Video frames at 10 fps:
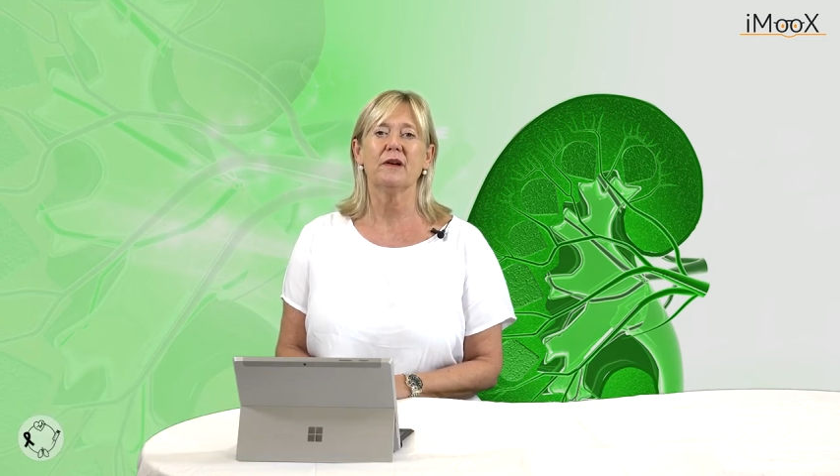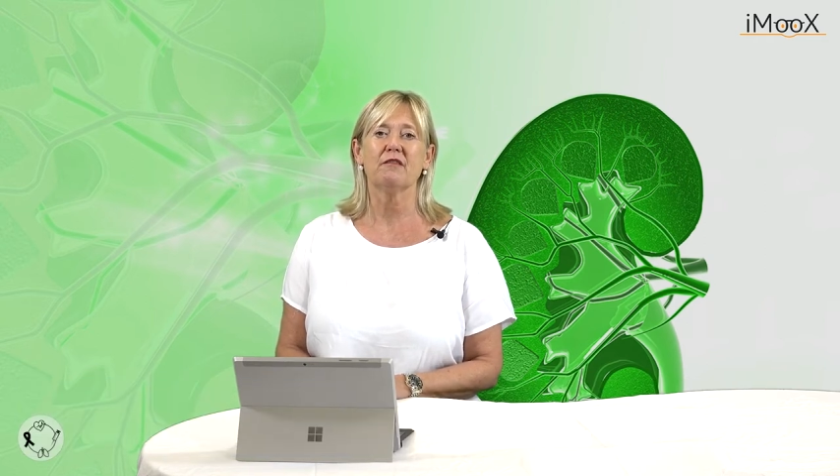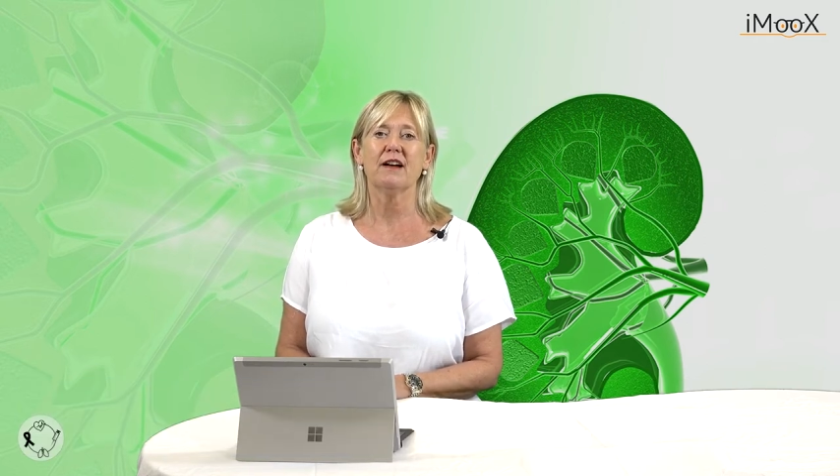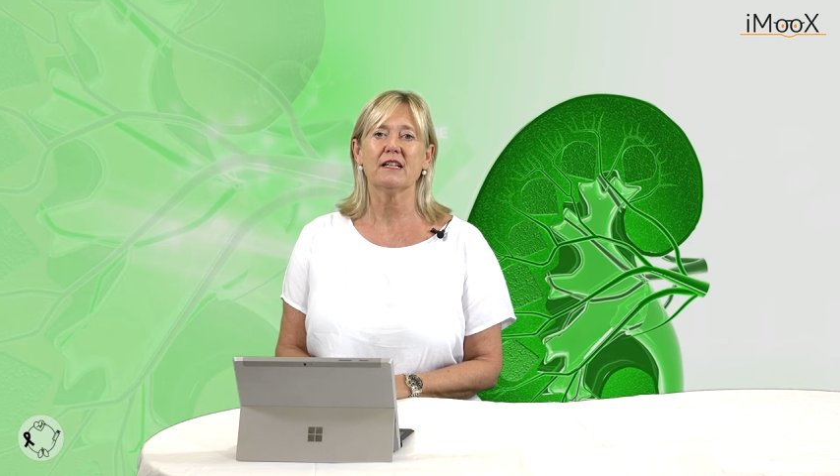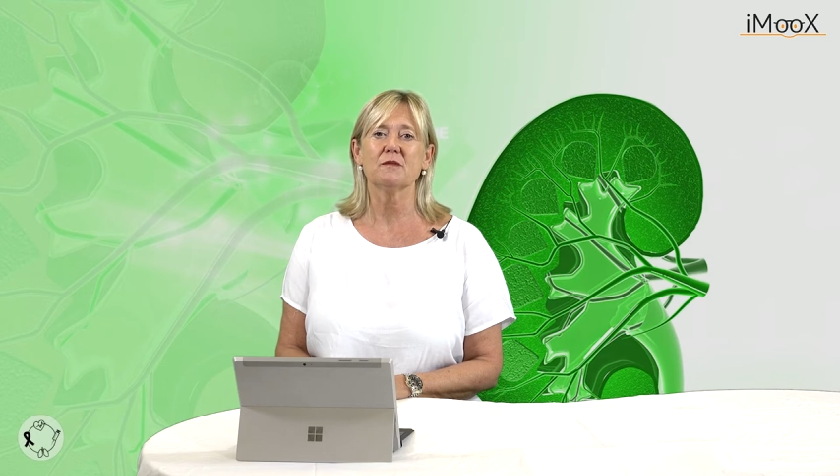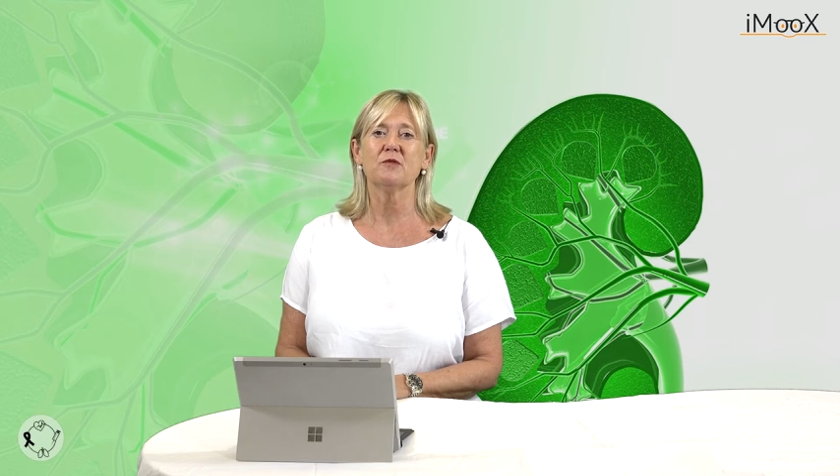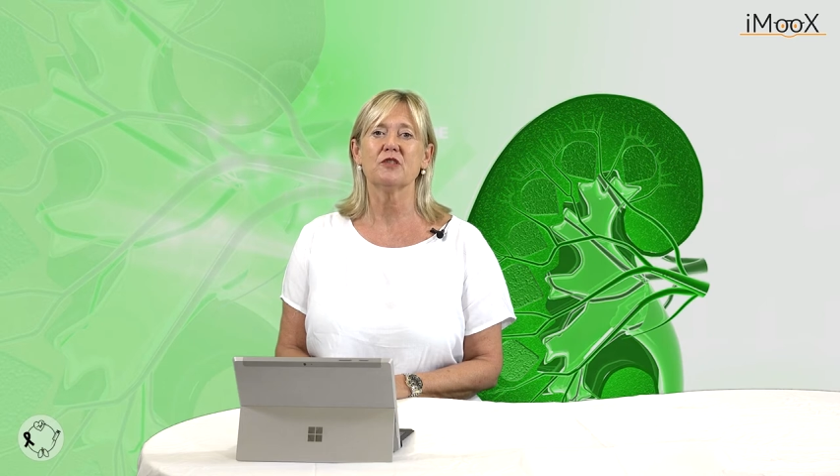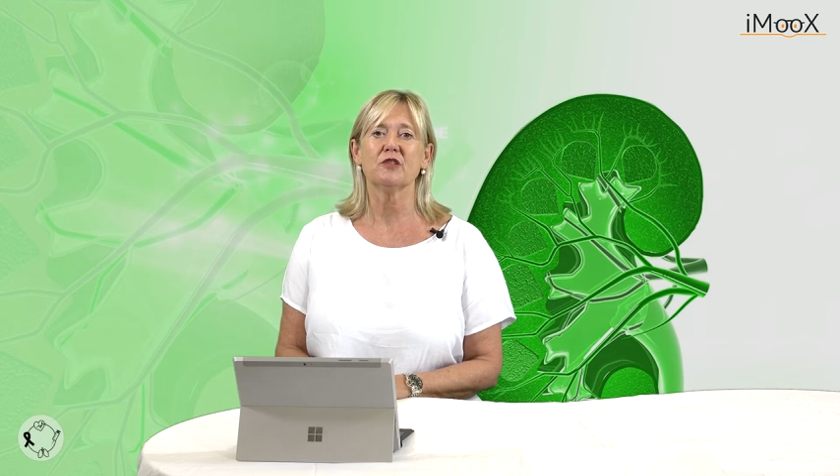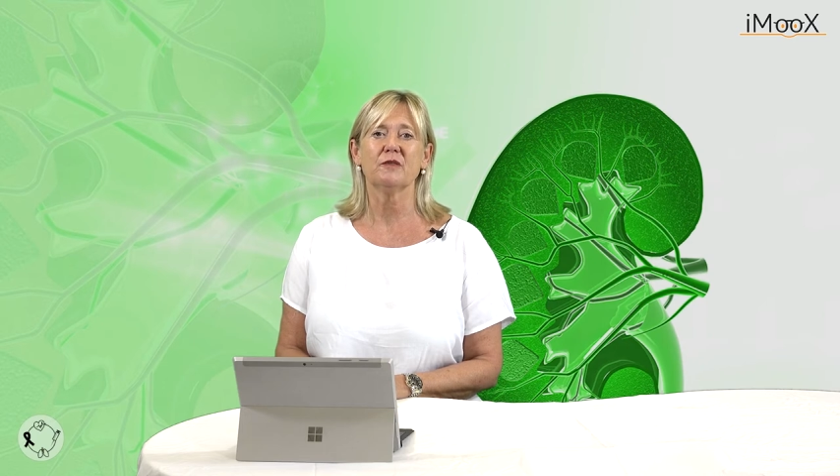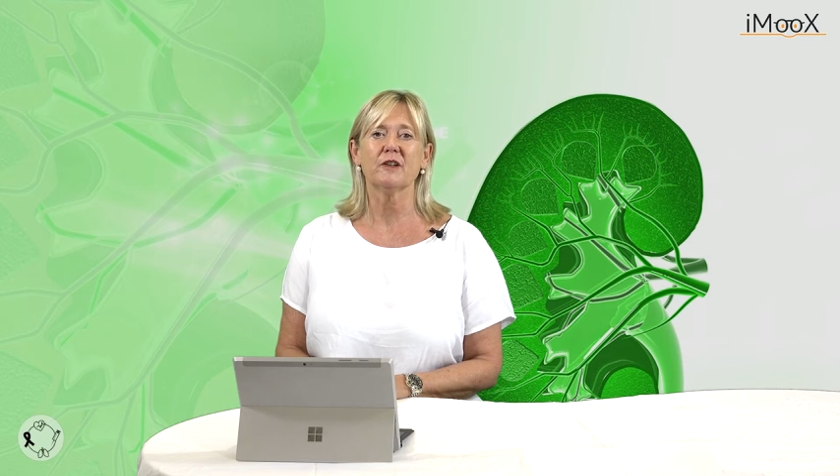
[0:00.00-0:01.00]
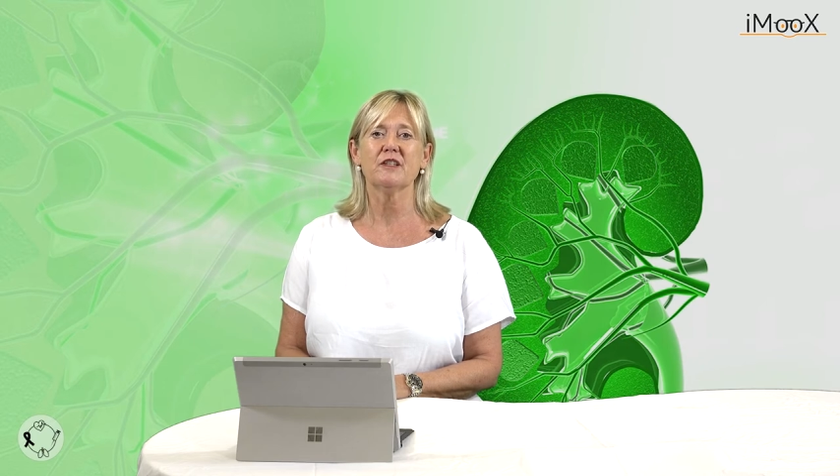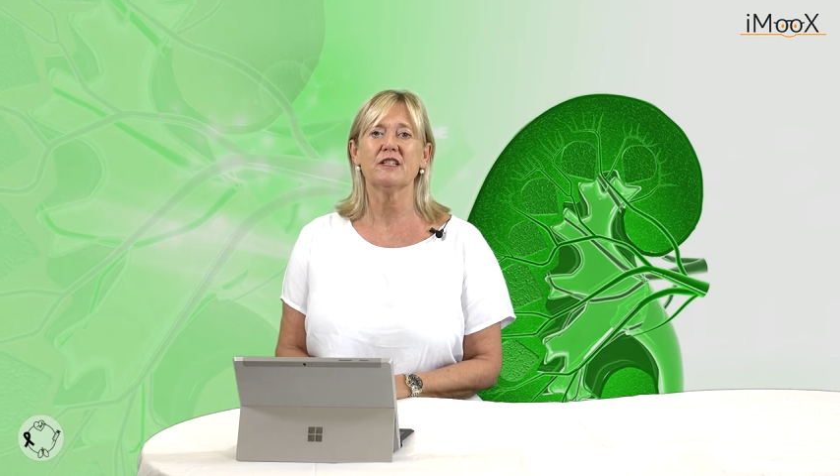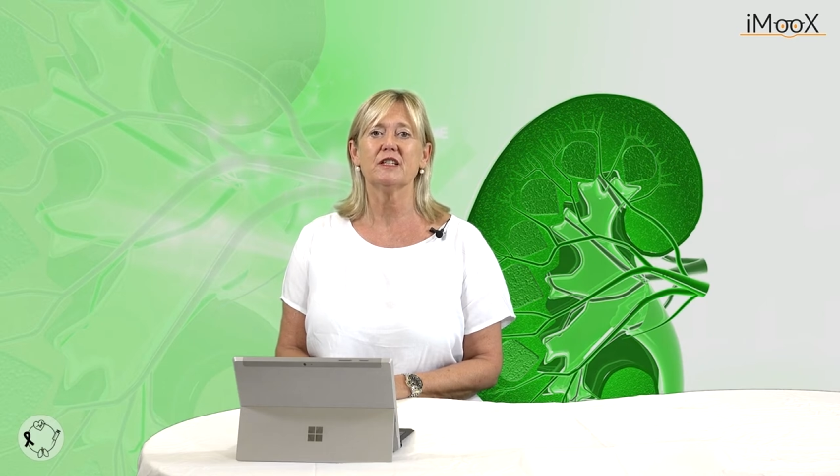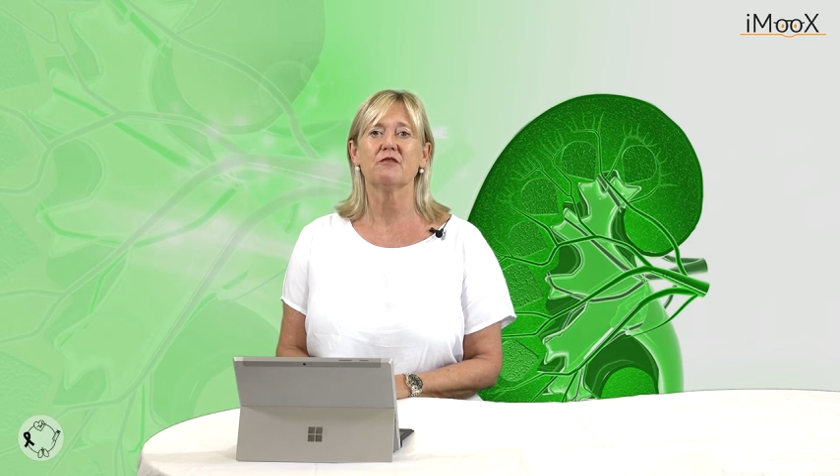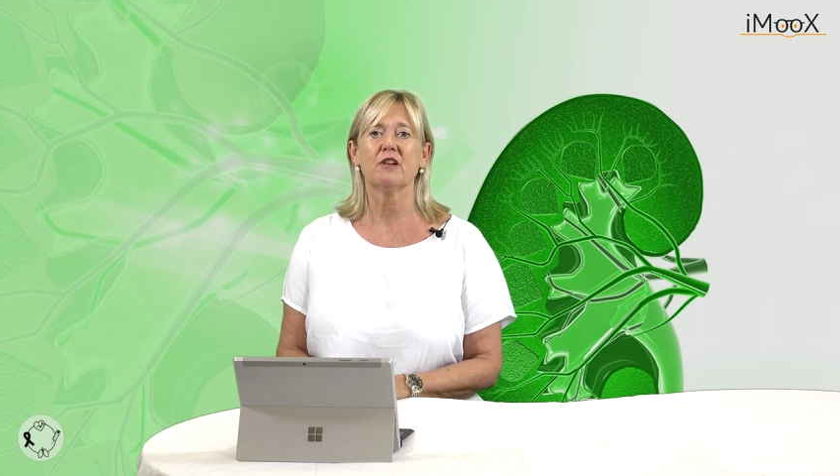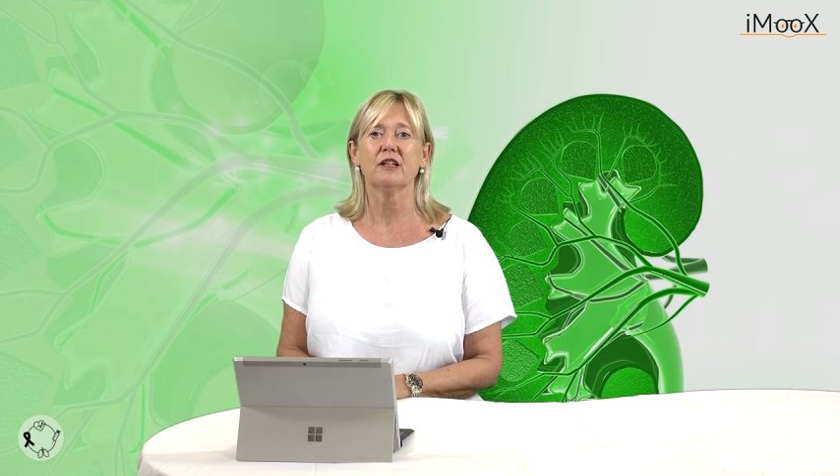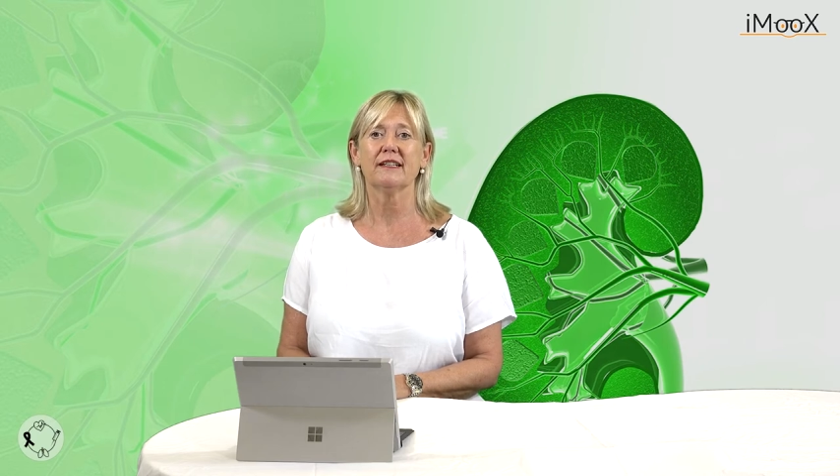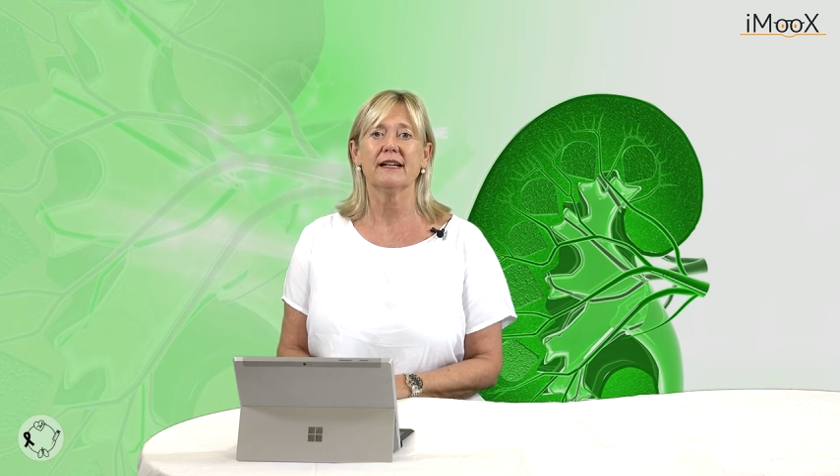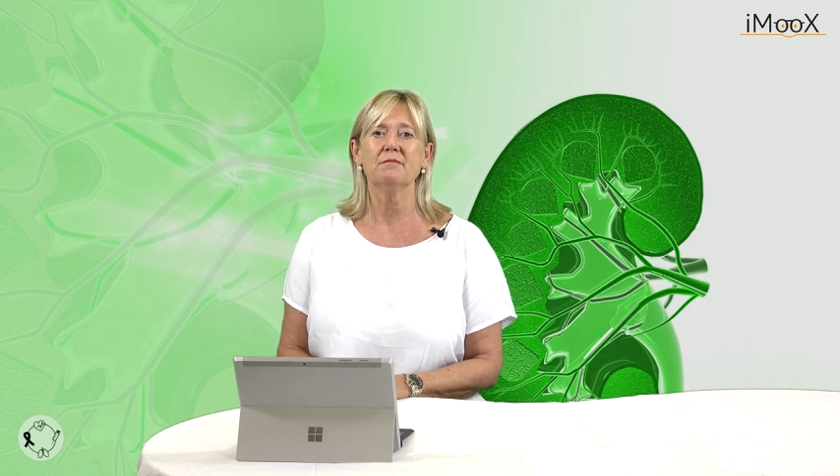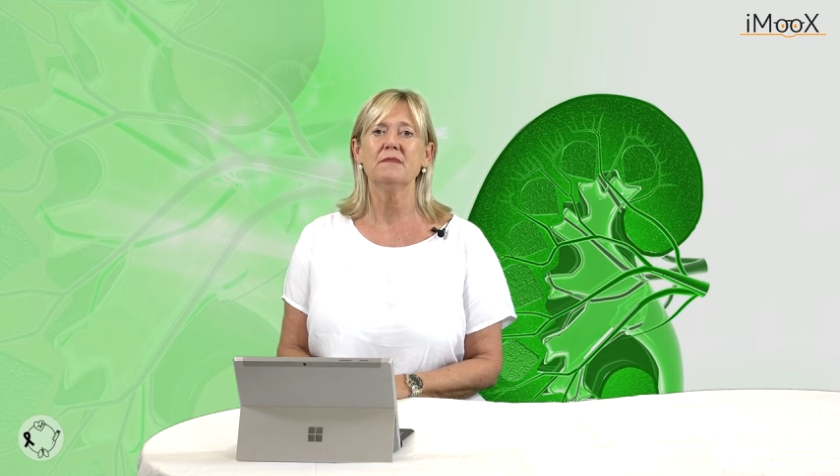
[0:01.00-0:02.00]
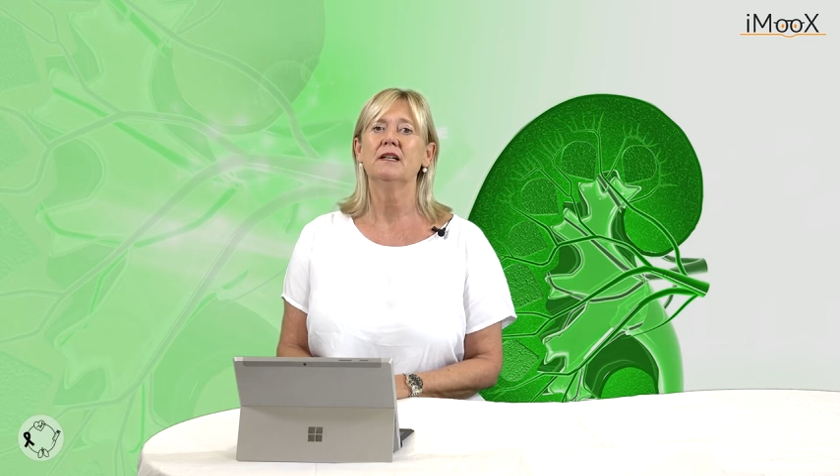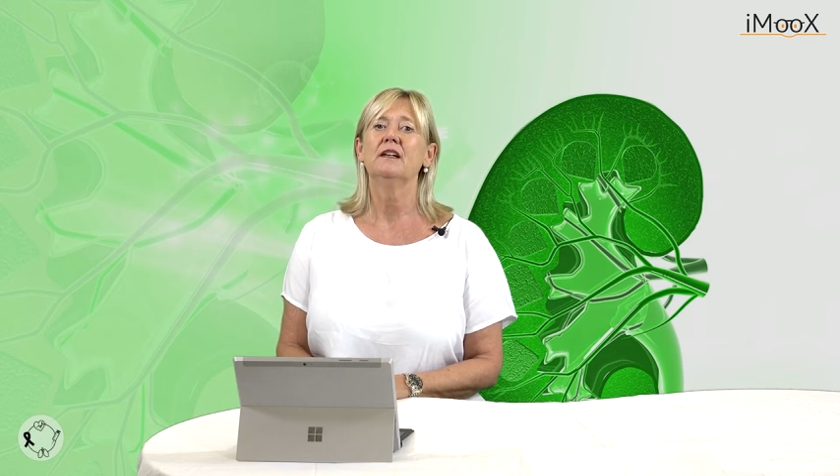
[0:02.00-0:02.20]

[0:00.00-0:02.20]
Erasmus University, Rotterdam,